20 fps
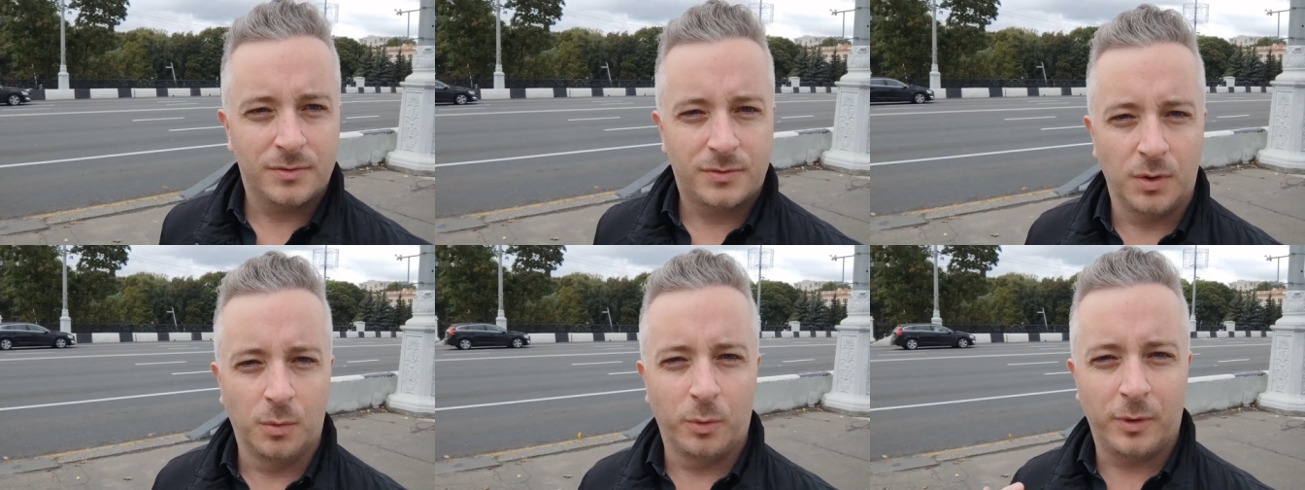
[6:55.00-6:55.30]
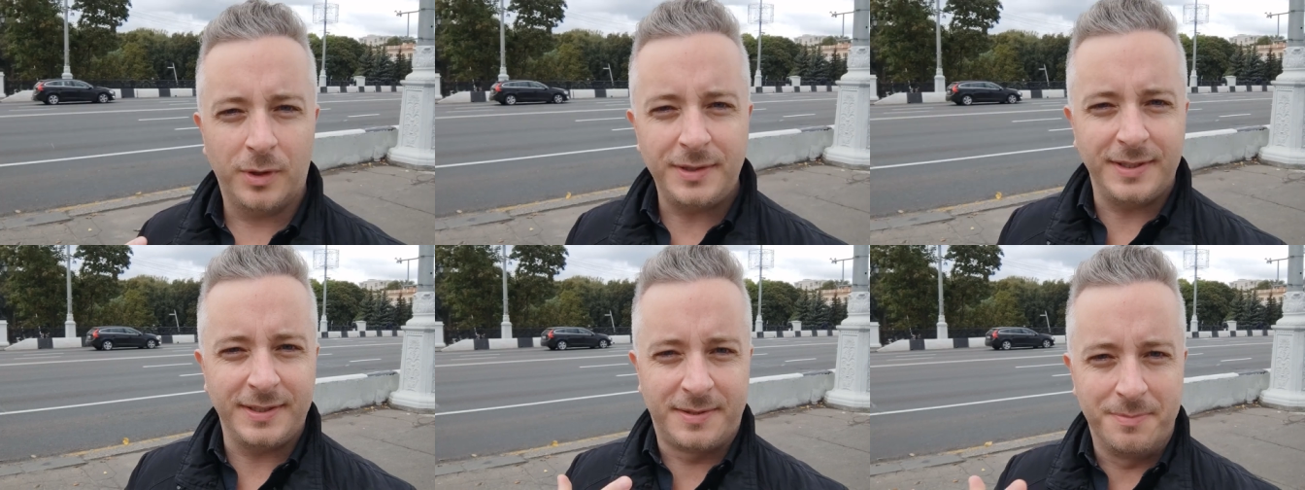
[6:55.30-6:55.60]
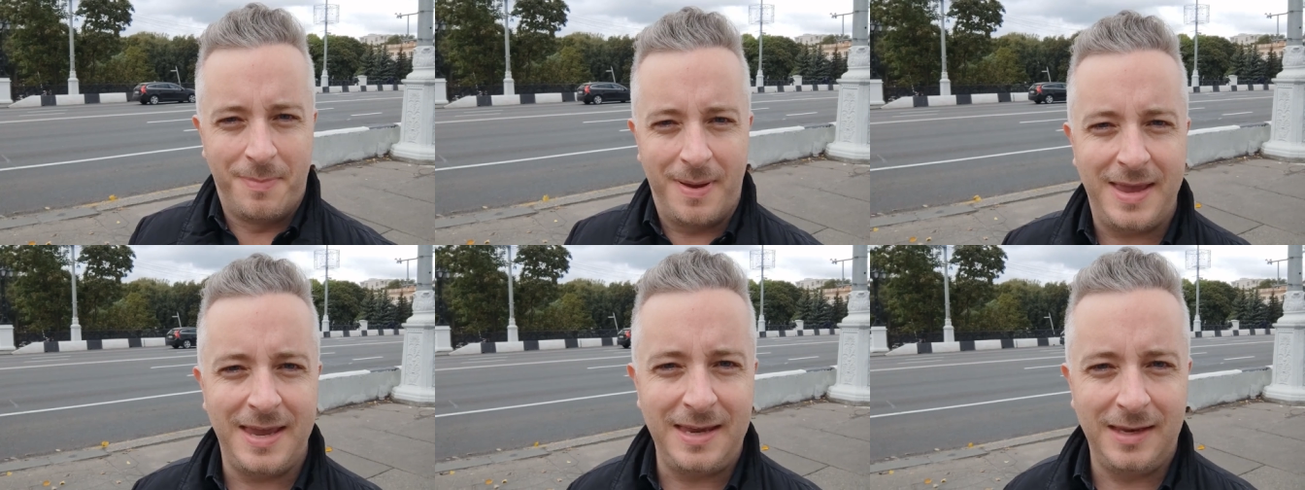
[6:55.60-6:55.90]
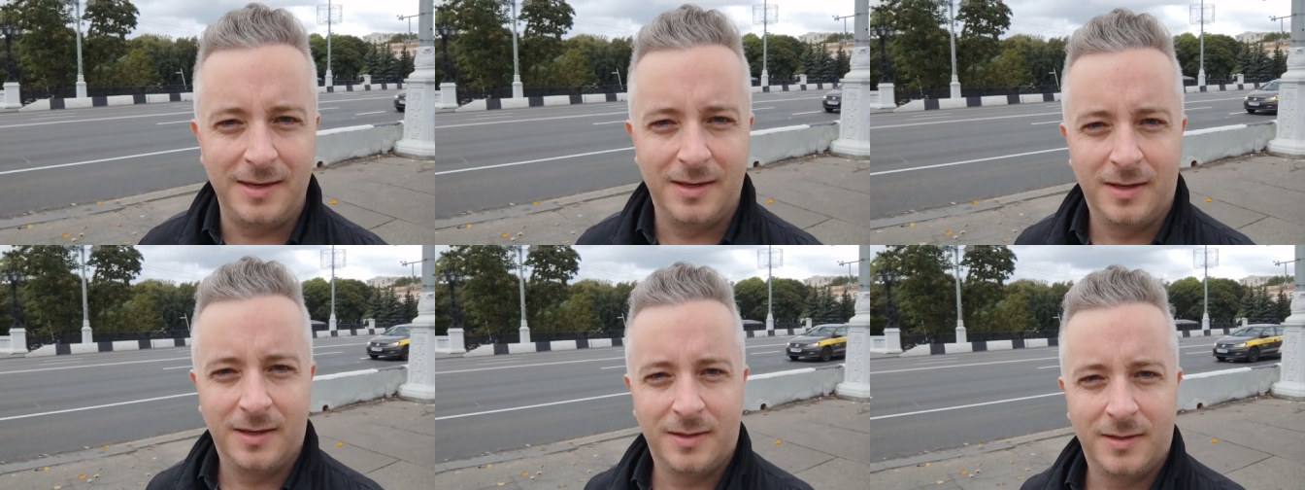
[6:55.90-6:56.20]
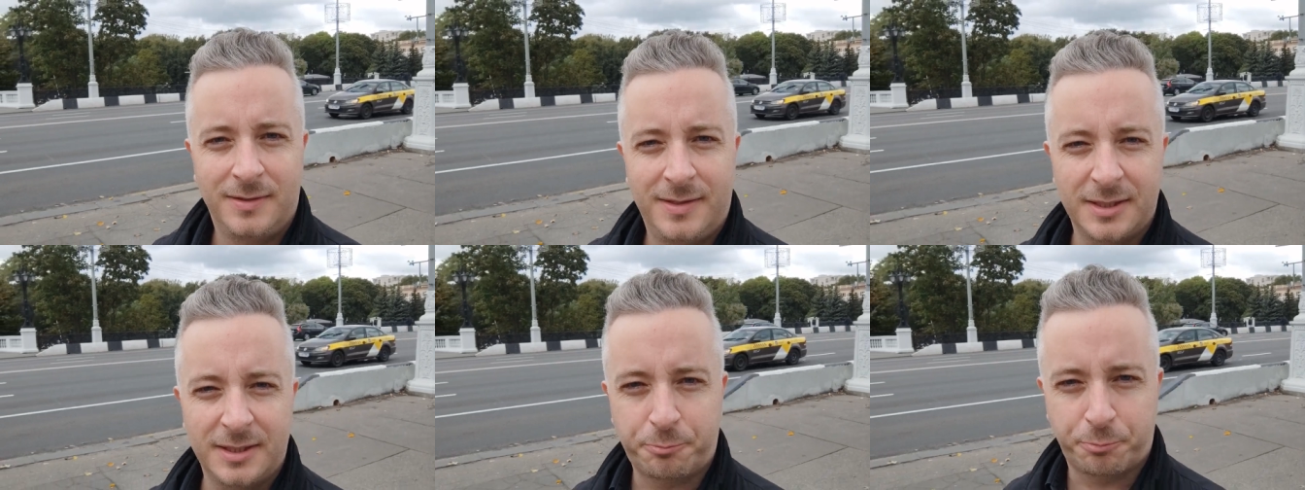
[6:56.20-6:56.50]
So what does this mean,
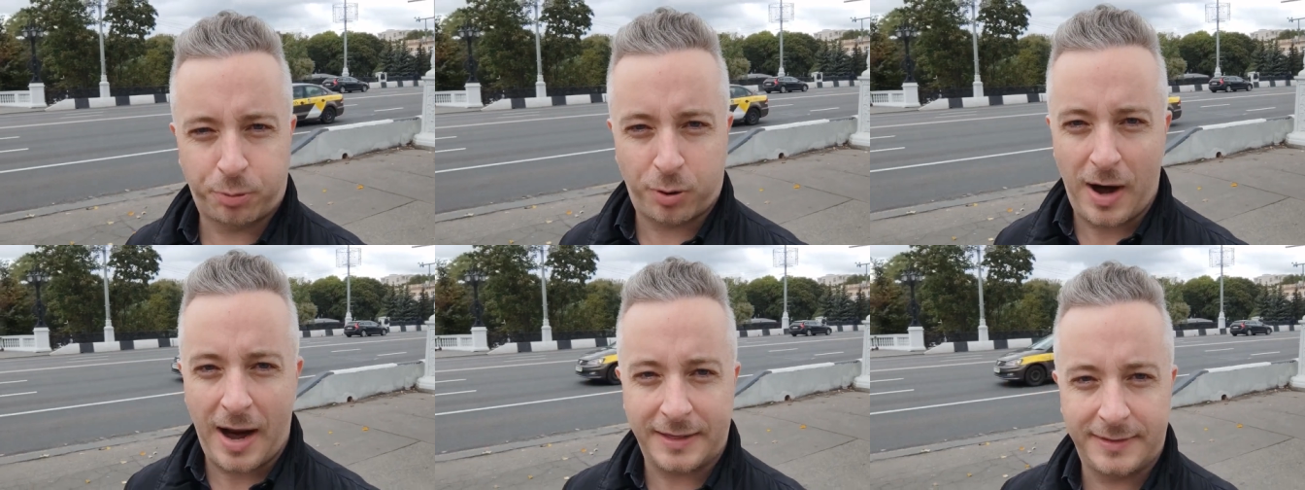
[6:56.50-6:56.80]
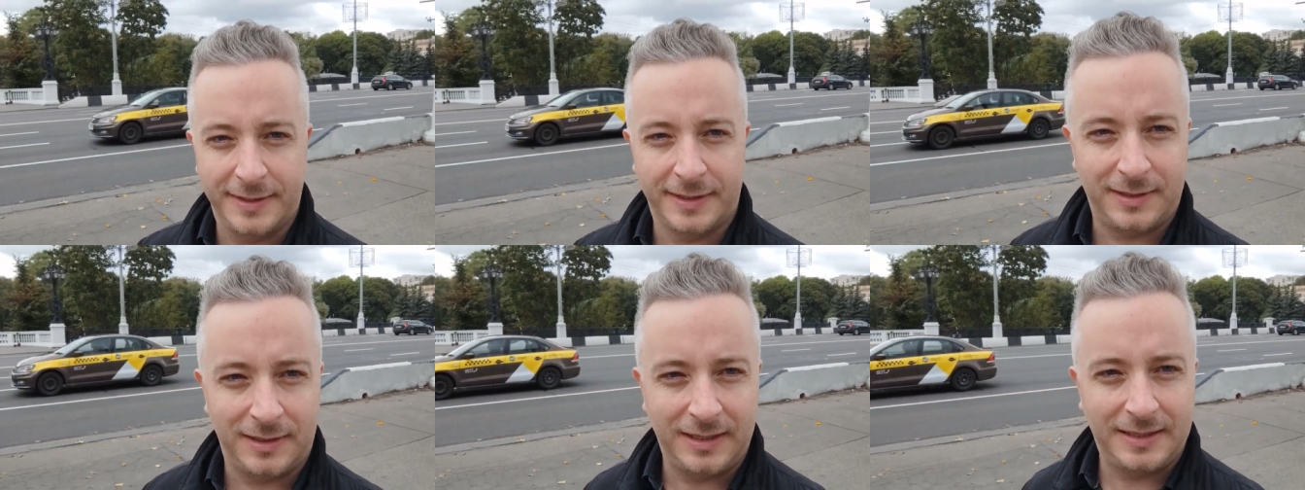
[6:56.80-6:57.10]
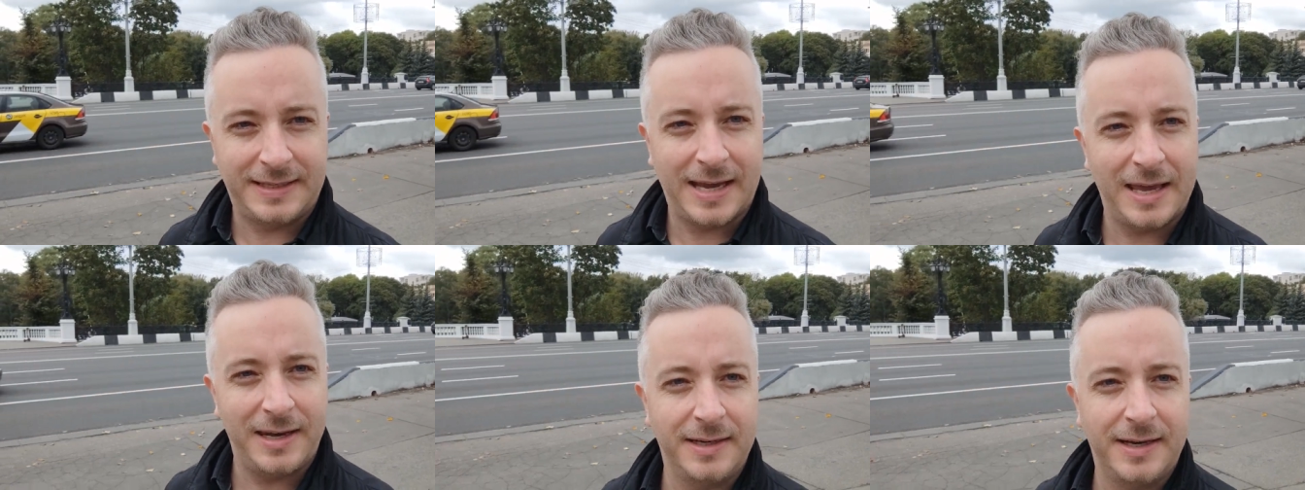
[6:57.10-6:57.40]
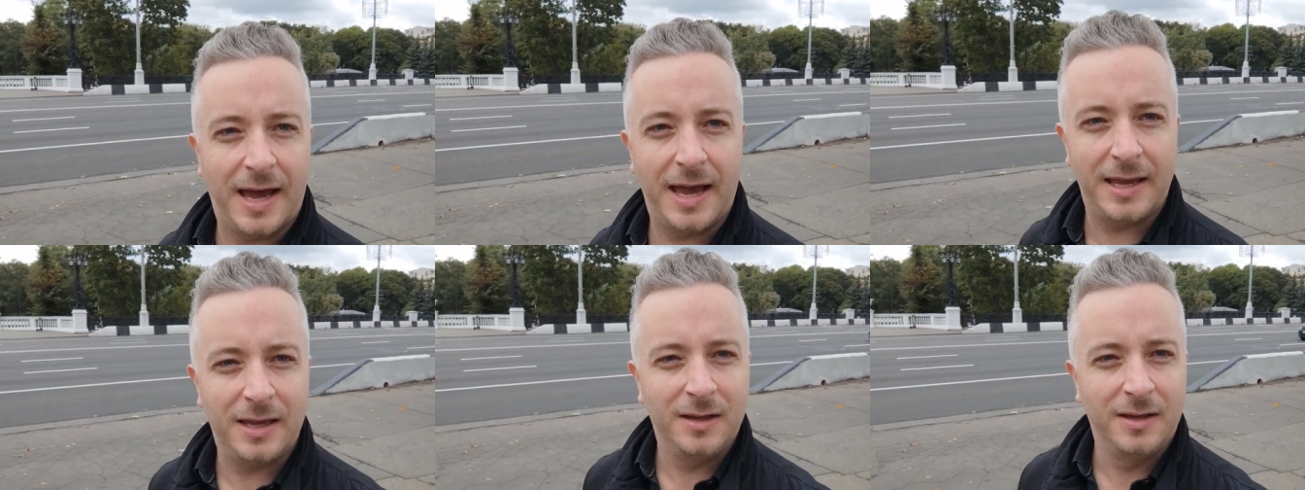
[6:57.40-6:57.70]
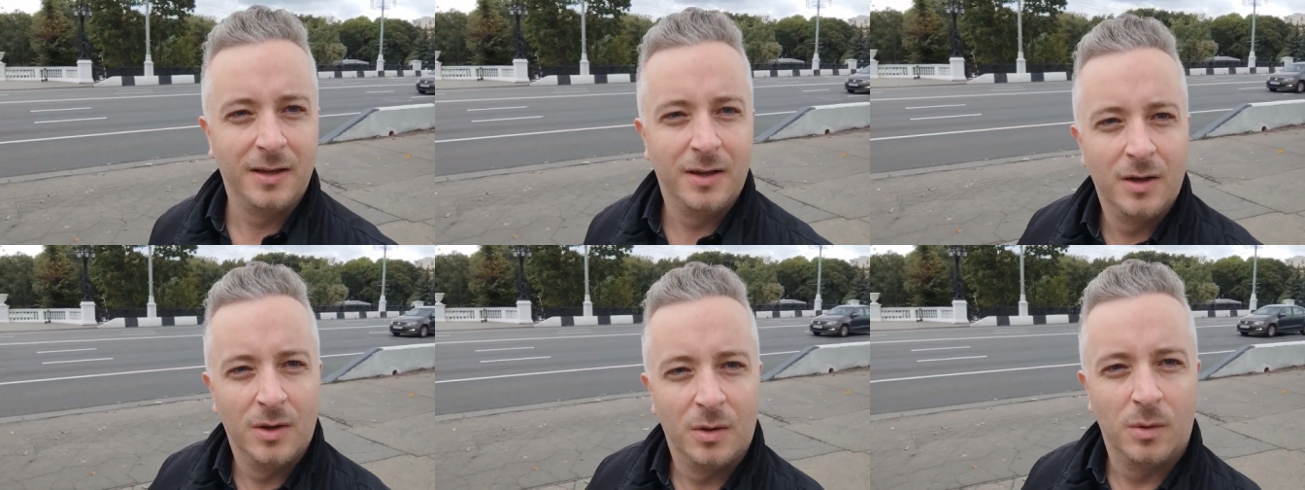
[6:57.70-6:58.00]
just practically, day to day,
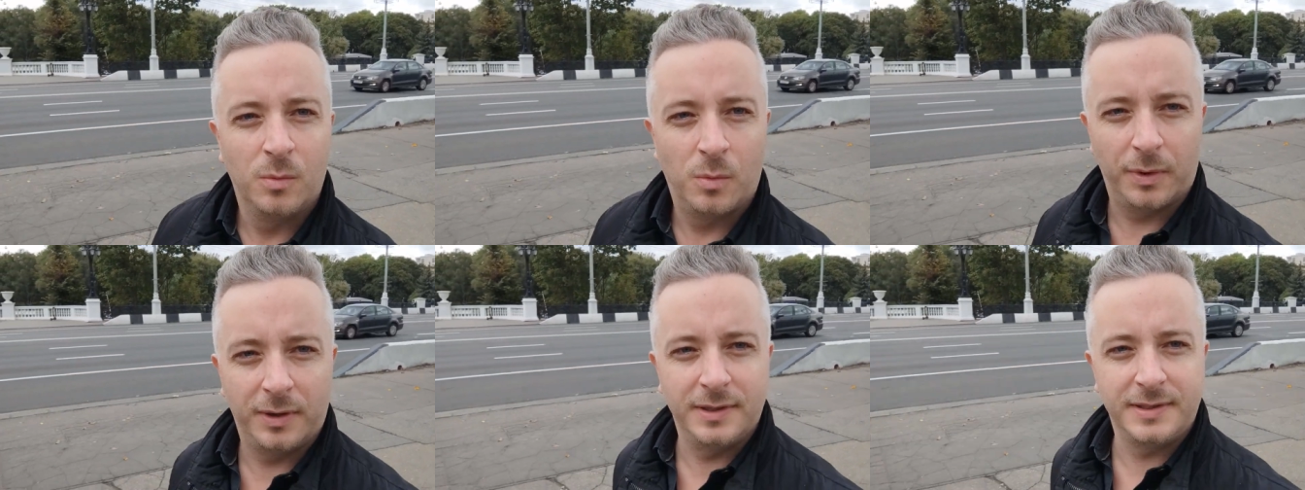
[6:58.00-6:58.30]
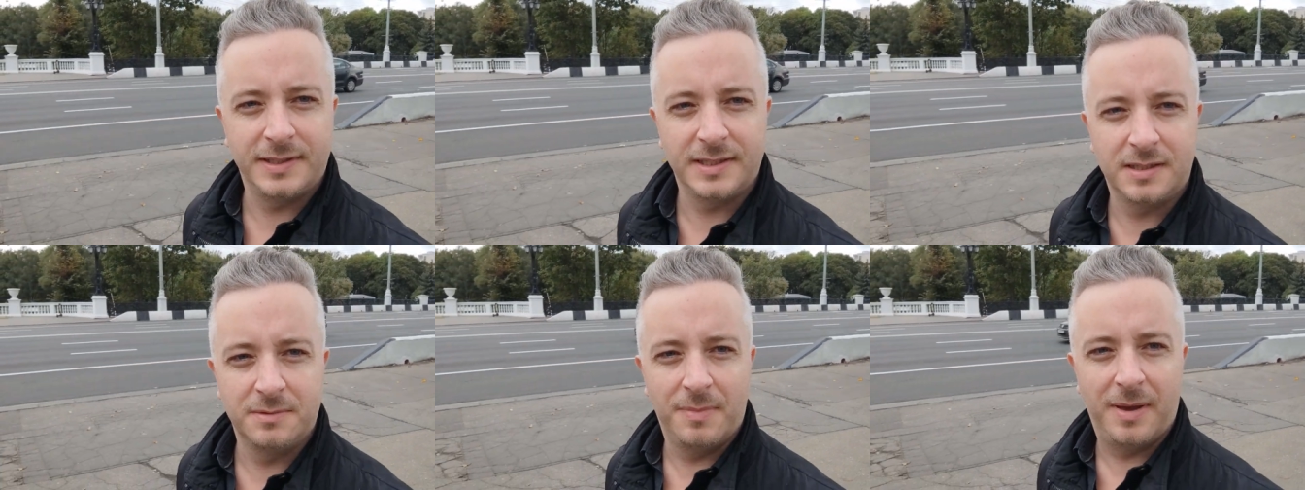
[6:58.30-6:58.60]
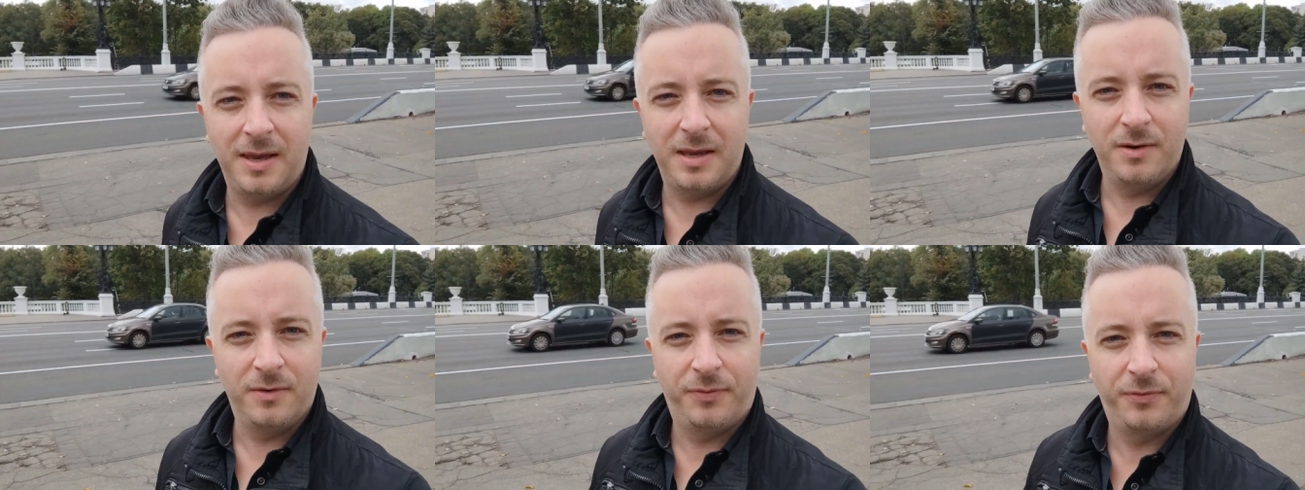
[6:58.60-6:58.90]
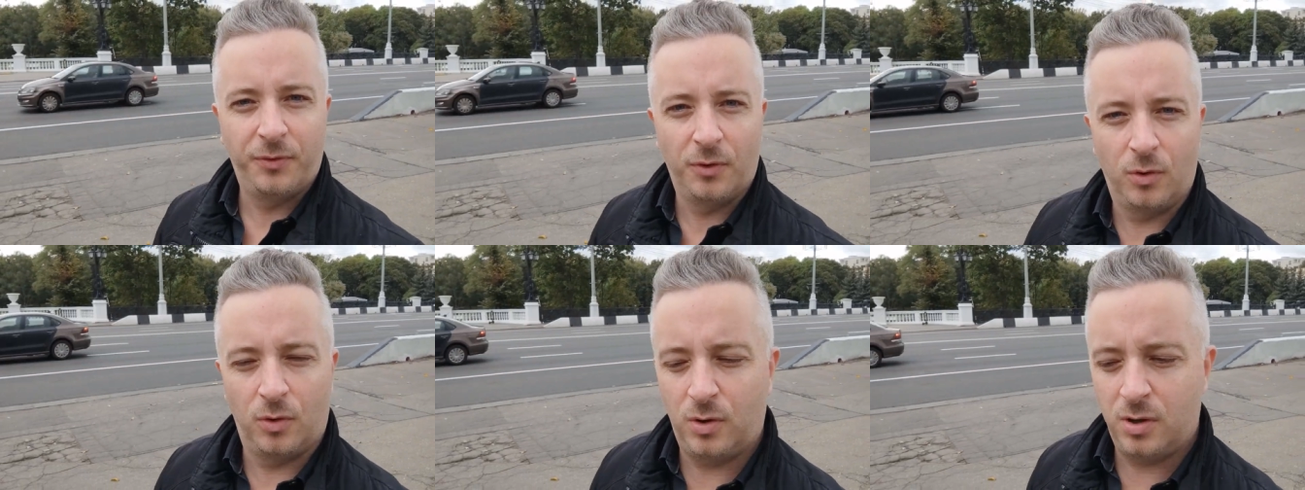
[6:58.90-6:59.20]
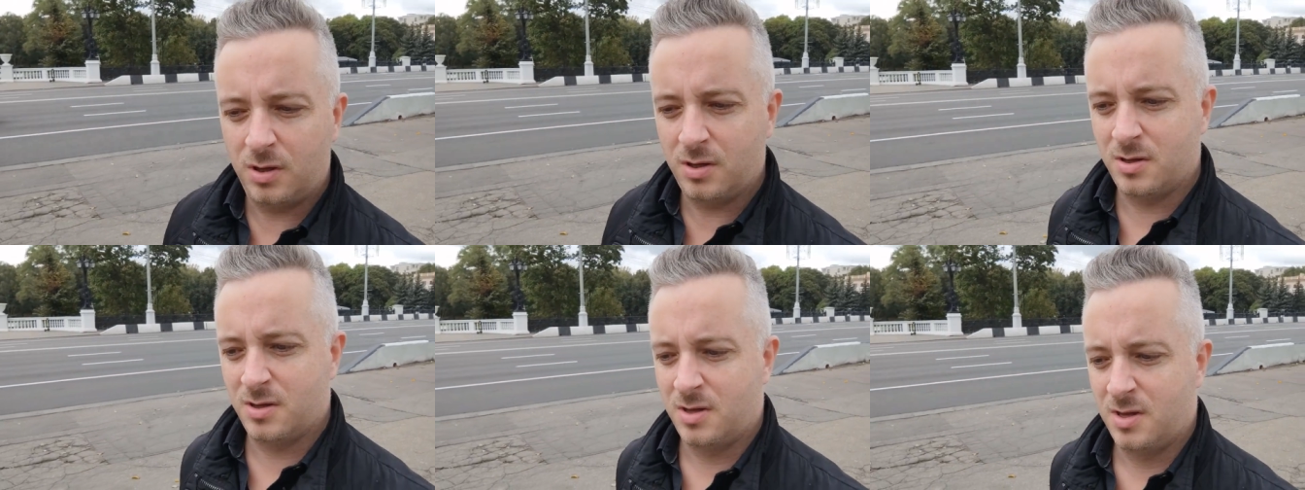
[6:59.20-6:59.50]
what does this mean for